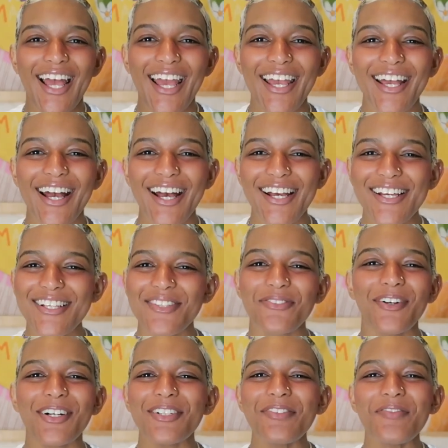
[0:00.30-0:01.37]
Hey guys,
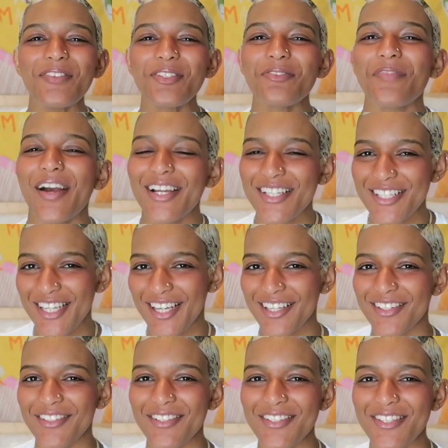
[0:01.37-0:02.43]
welcome to my
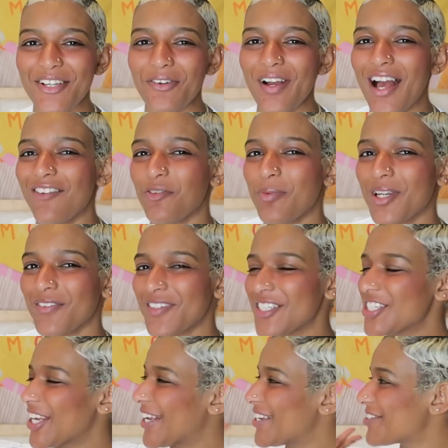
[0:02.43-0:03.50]
channel. So I have a bit of a
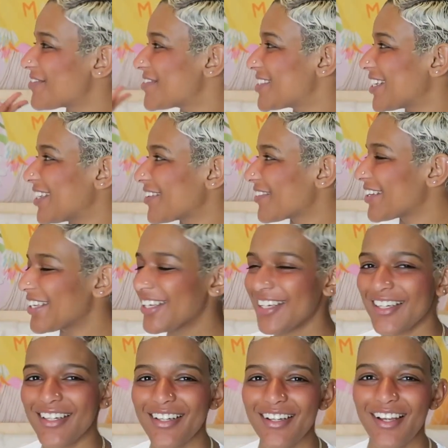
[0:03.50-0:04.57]
change of scenery
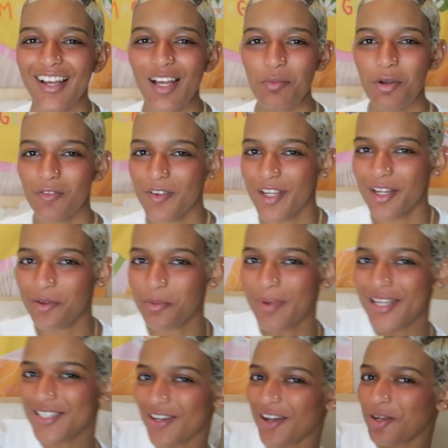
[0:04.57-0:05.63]
here. Over here with
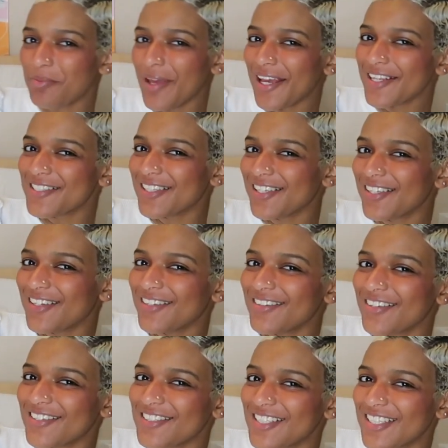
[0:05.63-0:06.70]
my dog Maxine.
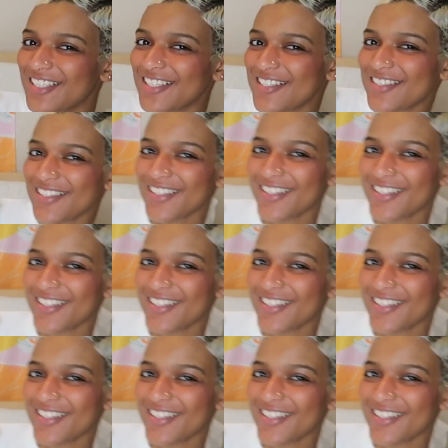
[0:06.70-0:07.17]
There she is.